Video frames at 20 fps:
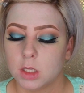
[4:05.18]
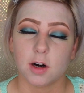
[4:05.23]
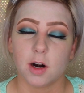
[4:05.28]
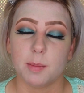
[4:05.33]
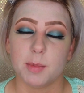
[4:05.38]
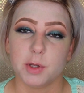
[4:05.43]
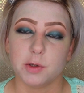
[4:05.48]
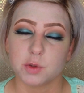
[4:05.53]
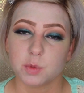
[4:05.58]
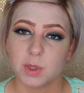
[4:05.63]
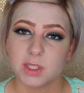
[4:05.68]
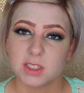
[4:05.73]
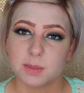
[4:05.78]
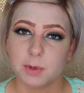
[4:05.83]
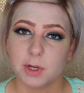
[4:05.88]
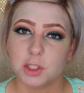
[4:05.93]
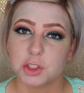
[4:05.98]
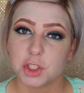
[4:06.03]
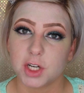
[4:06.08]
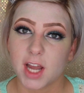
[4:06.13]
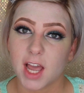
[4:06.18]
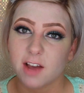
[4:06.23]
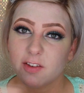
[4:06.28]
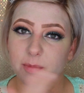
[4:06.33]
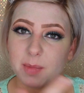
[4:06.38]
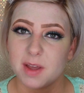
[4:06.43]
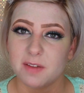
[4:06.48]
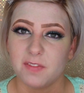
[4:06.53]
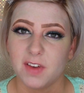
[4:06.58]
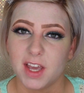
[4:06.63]
I'm going to use one sponge on half
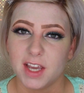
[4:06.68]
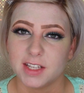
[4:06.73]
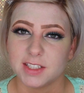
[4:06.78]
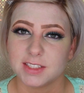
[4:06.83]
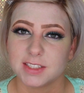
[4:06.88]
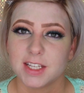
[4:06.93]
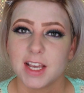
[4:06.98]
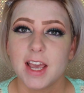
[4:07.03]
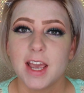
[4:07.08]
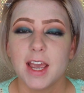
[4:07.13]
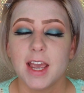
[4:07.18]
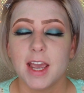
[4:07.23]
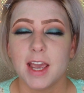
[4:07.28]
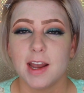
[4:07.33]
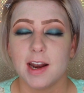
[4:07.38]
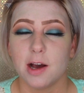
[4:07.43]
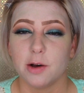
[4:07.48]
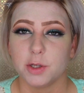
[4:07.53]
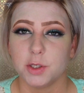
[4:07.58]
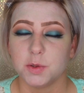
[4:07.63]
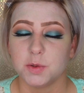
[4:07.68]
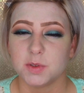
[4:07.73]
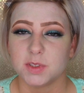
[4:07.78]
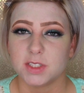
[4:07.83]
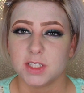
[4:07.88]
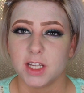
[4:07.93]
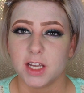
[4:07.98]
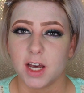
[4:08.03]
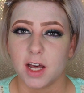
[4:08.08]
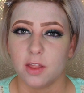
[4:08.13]
of my face, and I'll use
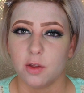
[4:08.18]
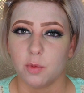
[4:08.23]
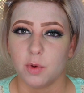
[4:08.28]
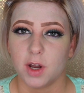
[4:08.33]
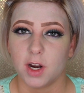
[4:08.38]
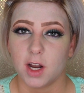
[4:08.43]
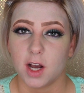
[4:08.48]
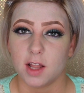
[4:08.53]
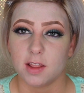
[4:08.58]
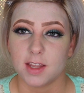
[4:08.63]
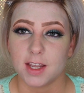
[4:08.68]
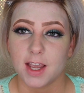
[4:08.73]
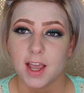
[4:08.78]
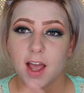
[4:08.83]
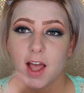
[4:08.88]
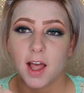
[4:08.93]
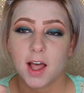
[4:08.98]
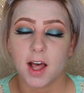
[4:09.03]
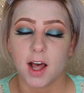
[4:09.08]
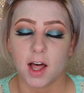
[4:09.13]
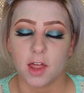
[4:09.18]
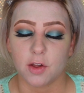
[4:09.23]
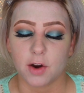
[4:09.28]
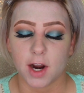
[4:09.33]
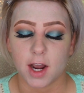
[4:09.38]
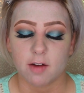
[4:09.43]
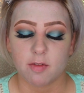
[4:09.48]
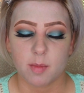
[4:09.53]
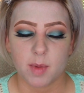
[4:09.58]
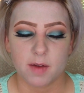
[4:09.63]
the other one on the other
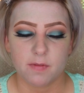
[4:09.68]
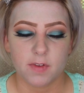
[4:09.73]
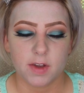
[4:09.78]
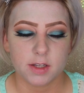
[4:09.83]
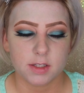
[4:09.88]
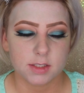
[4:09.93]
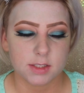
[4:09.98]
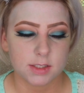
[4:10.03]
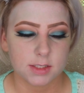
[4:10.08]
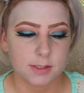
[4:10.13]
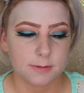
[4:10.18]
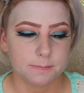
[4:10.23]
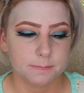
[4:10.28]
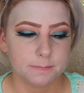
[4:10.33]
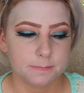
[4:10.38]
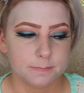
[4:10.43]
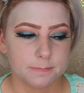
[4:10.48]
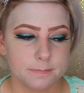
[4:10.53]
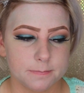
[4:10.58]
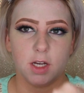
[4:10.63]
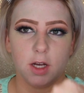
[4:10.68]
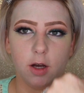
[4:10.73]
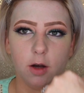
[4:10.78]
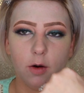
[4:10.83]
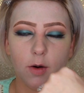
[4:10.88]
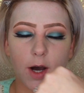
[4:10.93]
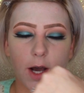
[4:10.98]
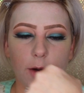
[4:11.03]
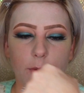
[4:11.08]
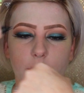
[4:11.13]
half of my face.
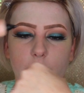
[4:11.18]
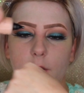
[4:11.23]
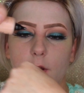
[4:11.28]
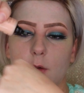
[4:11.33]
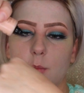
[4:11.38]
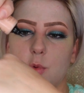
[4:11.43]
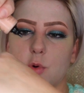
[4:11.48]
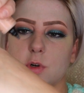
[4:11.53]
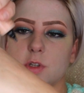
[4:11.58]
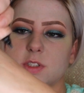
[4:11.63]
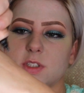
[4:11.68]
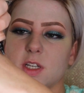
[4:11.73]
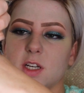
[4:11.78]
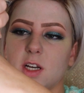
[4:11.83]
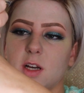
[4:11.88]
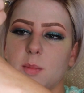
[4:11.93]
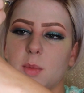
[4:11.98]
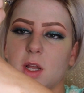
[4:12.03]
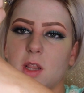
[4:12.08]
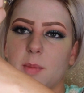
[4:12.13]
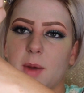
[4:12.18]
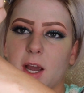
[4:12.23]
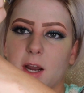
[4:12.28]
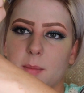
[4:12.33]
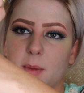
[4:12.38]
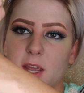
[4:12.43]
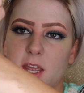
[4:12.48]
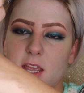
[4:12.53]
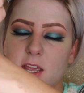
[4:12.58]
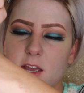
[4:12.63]
So I will pour some on the back
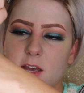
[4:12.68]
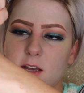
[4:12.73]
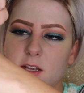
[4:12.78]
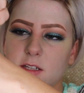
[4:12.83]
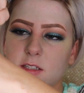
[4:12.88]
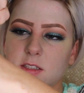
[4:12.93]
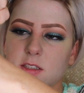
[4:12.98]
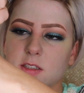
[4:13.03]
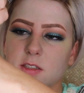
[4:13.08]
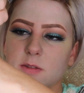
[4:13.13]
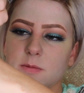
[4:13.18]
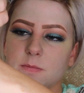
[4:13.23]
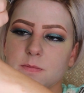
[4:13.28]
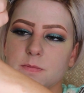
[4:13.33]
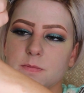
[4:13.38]
of my hand.